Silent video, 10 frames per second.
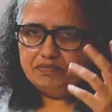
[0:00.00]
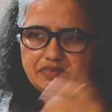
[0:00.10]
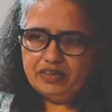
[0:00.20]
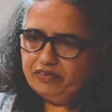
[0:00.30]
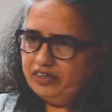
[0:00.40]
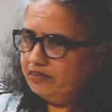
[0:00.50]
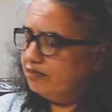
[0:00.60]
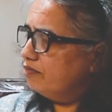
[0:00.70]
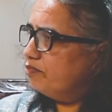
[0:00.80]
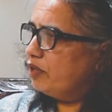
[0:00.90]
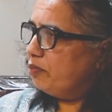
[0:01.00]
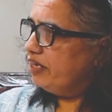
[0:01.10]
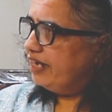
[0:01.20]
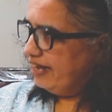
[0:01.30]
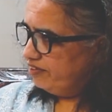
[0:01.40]
they're going to probably
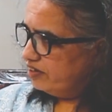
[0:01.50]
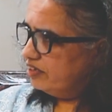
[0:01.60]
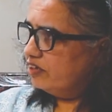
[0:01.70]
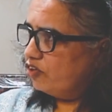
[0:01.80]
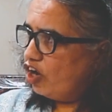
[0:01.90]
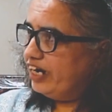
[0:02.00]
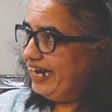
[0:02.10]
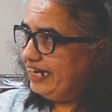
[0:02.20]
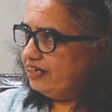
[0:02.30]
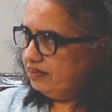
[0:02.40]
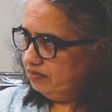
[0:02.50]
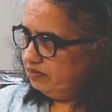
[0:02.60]
gather the raw data,